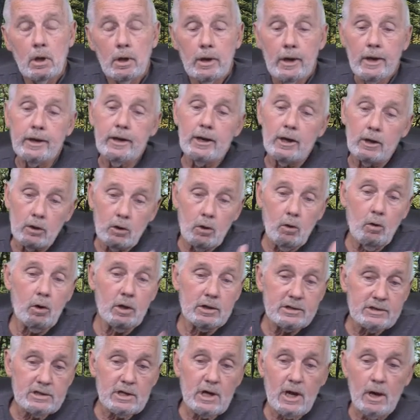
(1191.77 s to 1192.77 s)
And then, of
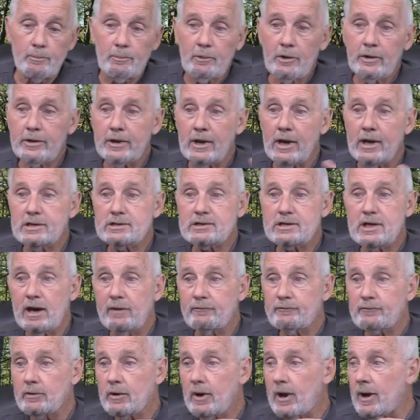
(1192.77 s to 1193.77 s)
course, a couple of days
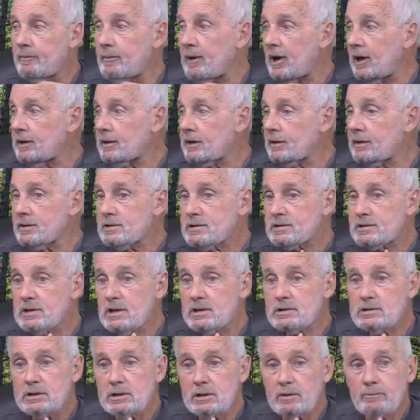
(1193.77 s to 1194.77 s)
after I made the
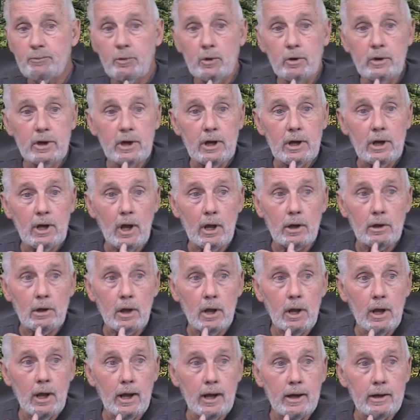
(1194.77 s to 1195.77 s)
decision of putting it
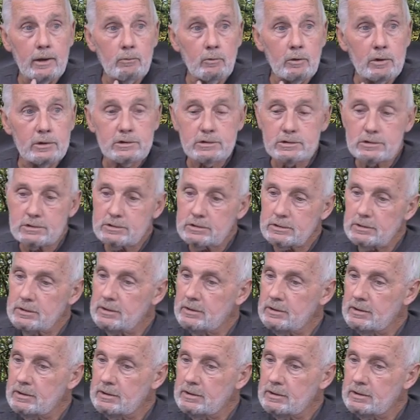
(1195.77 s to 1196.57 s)
online, which